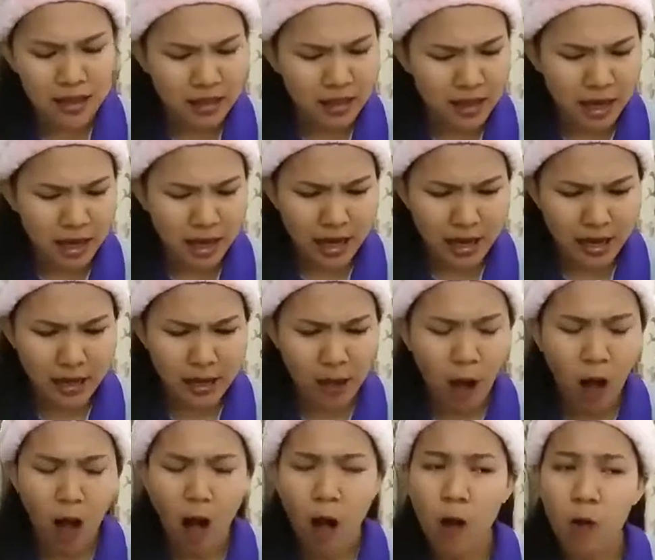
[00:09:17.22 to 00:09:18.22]
And
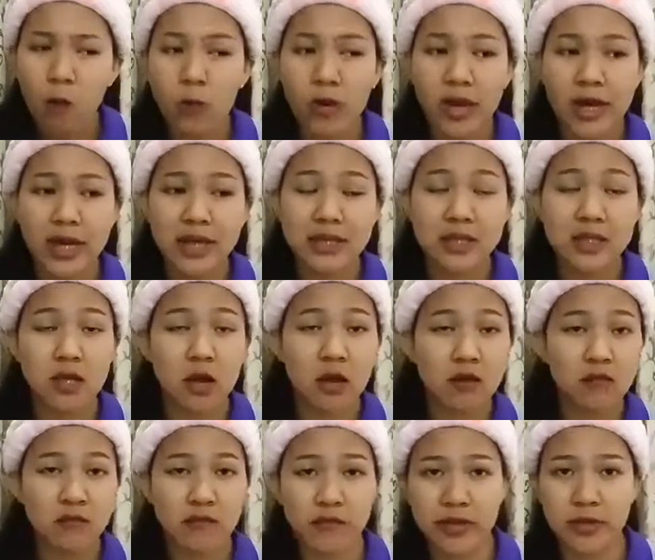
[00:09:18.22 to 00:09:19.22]
they
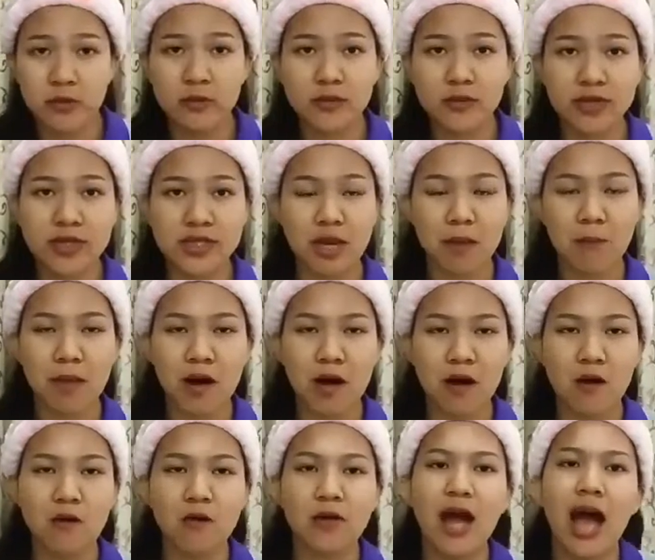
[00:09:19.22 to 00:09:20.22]
always confuse
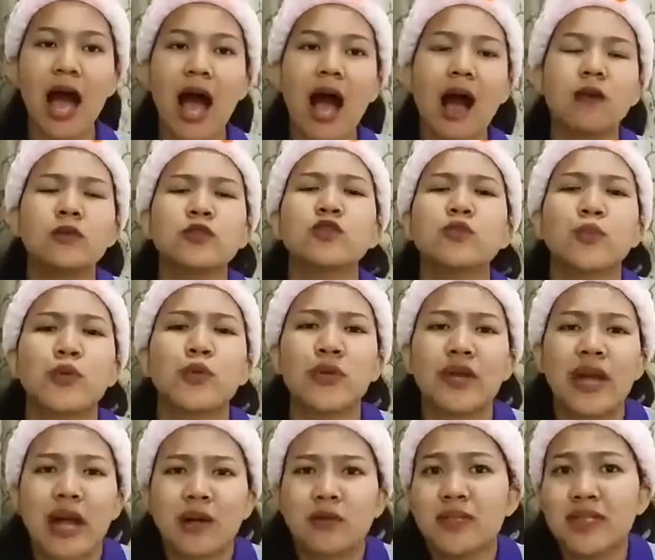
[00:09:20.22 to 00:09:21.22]
about how to
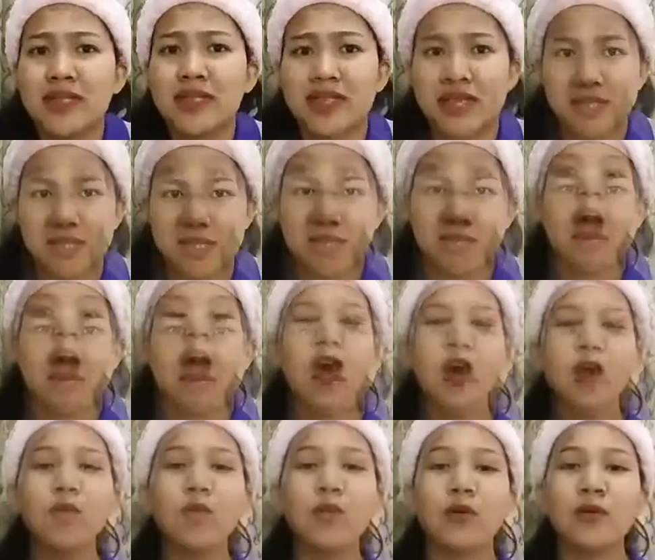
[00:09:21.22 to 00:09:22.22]
pronounce it.
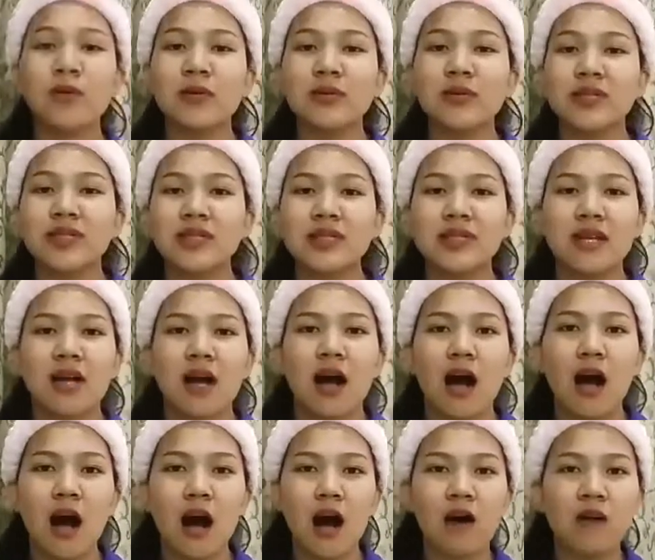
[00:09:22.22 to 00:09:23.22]
Almost
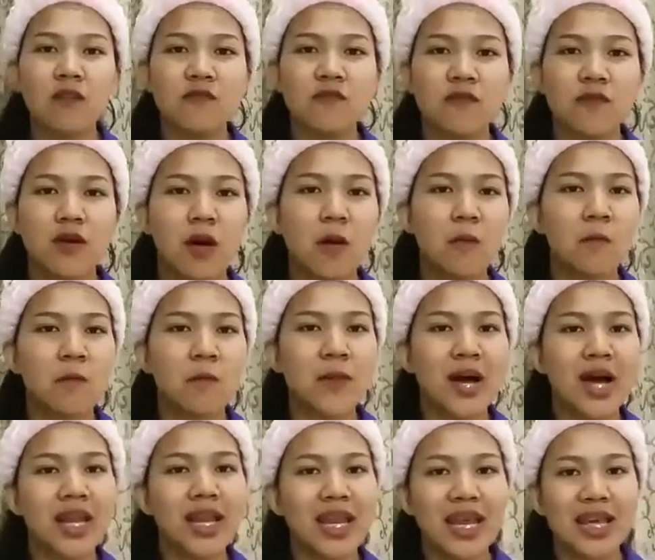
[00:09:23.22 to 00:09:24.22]
of
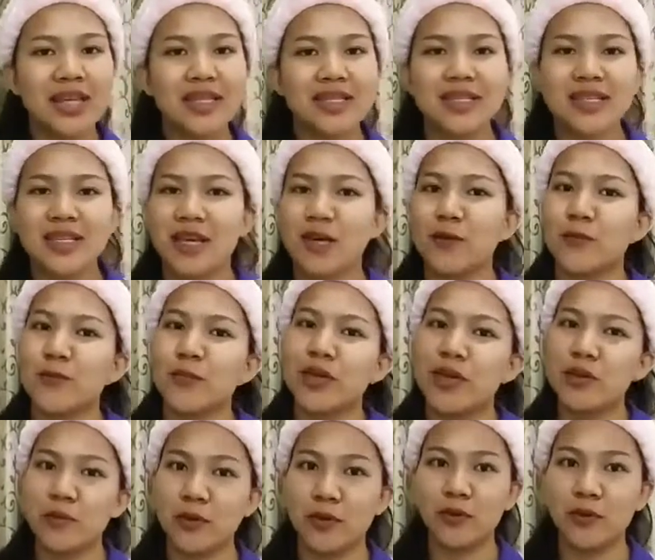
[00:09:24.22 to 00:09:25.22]
Malaysia
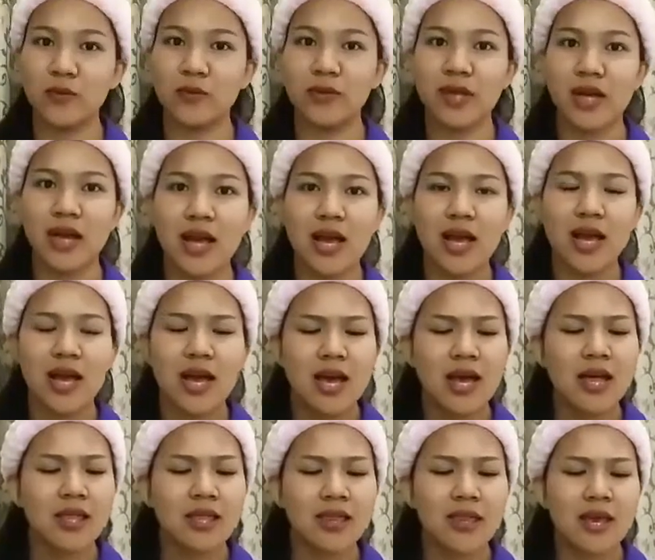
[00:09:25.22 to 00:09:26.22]
people,
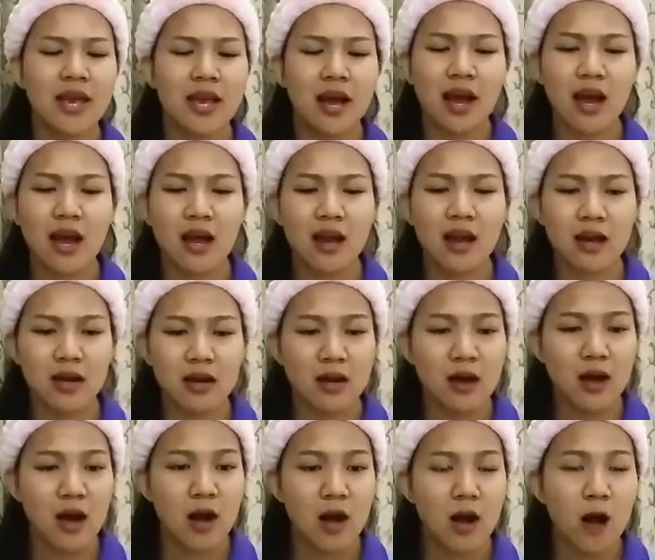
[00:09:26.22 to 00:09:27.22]
they
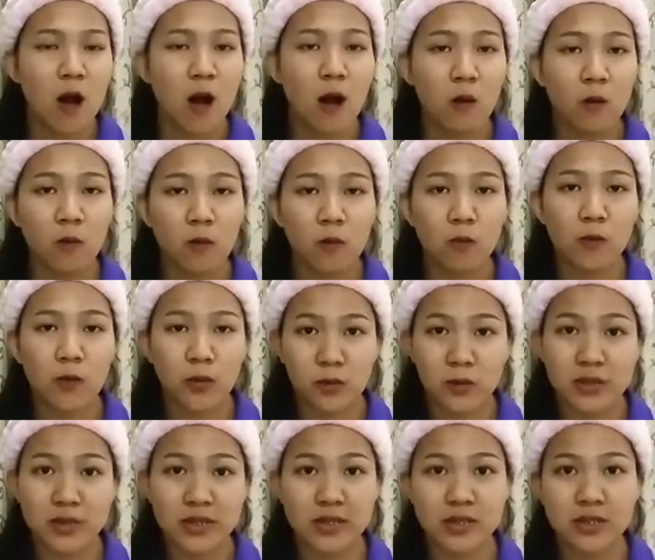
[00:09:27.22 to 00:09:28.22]
are
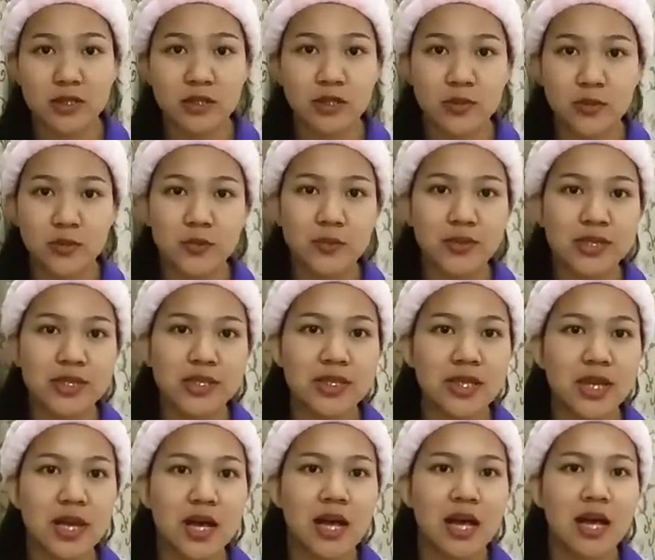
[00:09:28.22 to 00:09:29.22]
almost
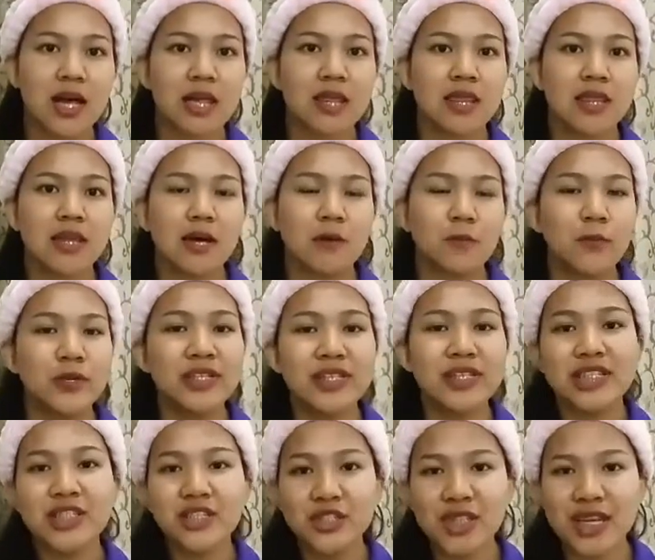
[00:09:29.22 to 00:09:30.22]
use the
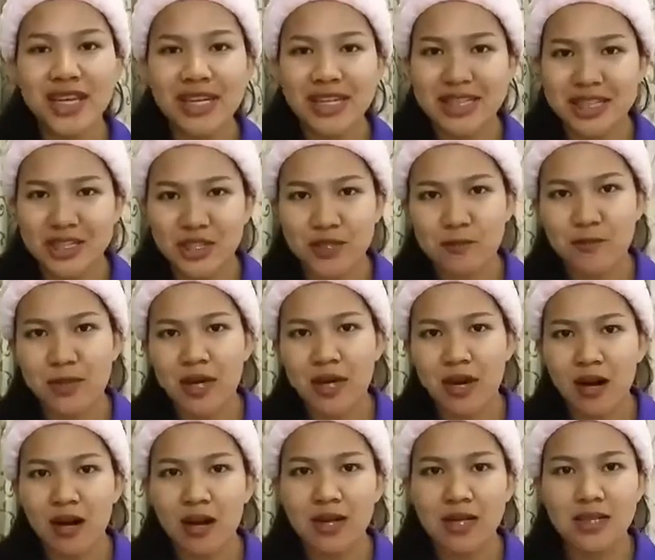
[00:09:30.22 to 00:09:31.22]
British English
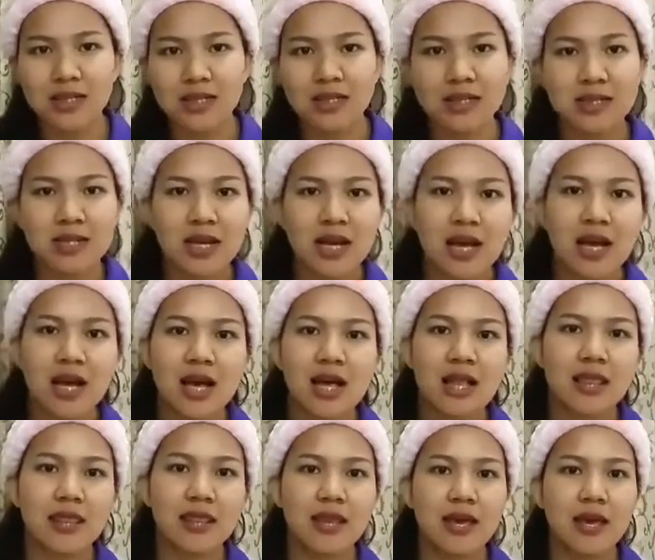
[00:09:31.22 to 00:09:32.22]
because
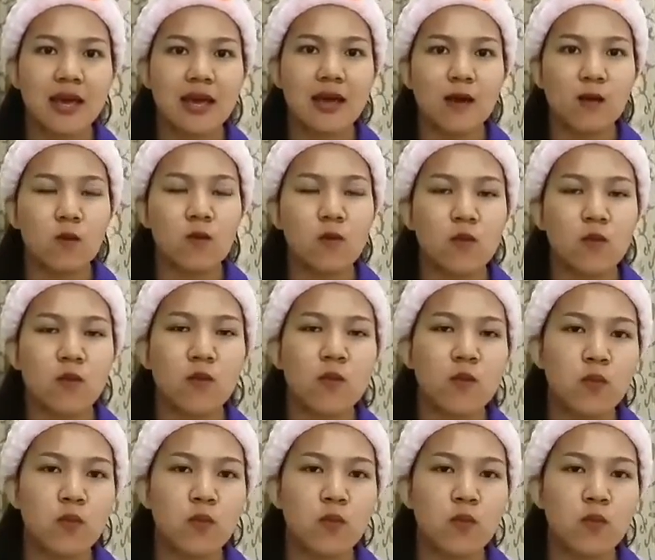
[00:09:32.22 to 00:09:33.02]
they